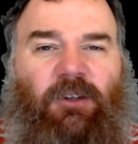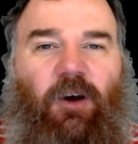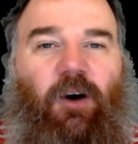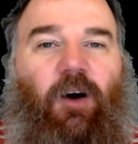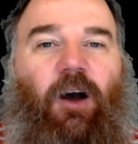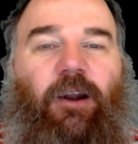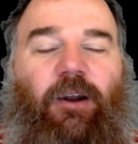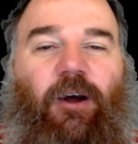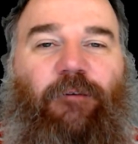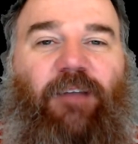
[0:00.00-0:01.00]
I
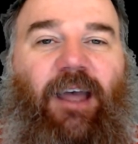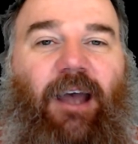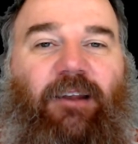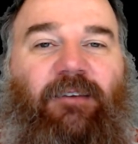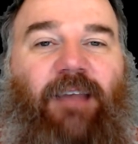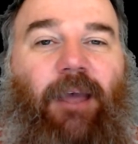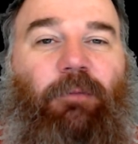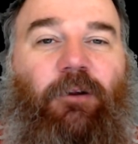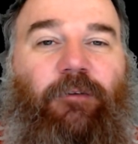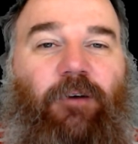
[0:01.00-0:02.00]
don't know if they had a
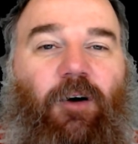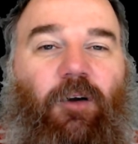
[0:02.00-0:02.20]
sample of it